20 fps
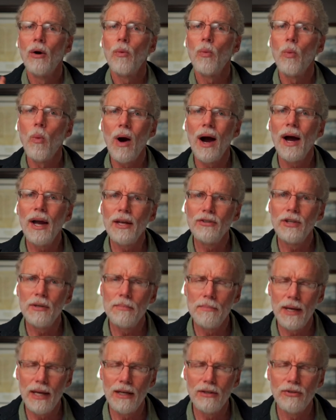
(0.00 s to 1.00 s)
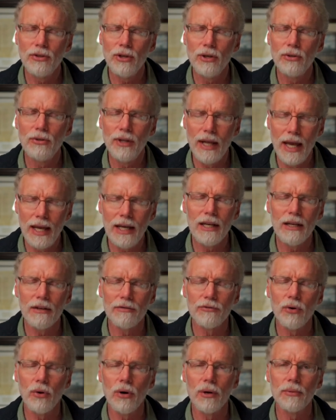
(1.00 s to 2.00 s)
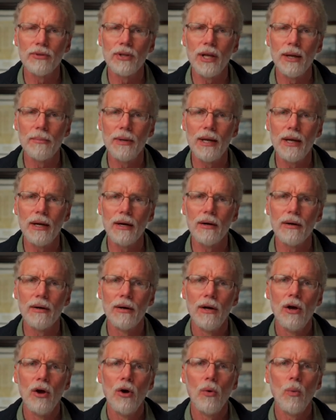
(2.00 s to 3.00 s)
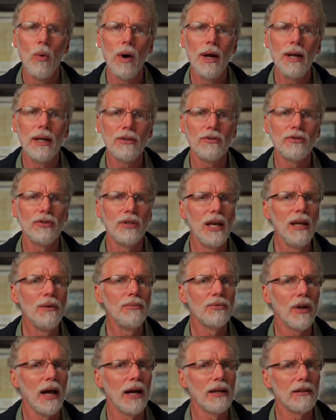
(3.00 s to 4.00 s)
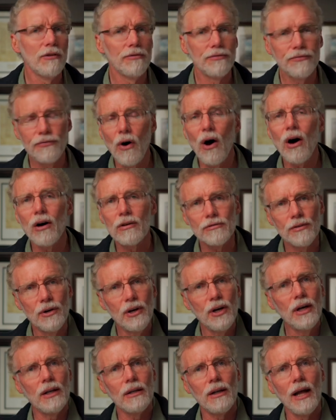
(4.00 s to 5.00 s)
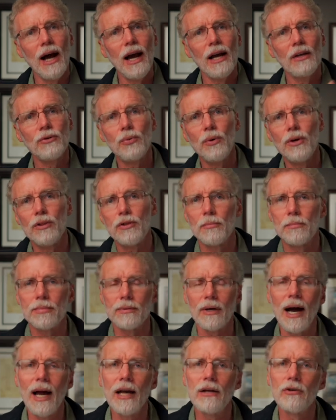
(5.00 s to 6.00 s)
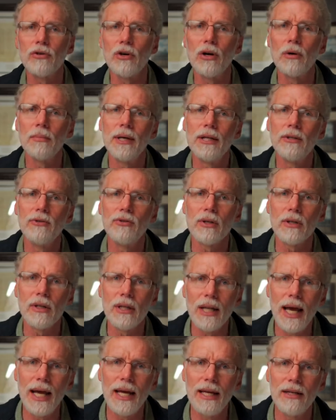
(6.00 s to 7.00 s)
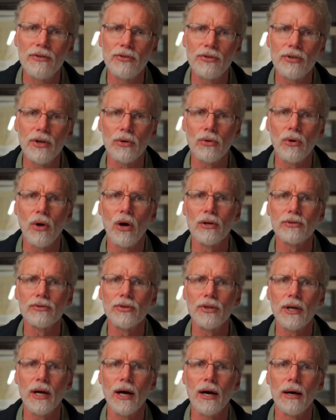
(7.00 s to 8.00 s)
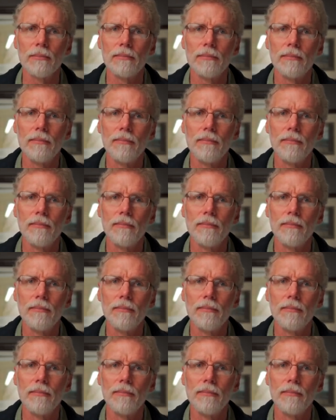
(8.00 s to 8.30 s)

Why is he being so negative towards them here, when it seems like the fault really lies with the bridegroom in delaying so long to come?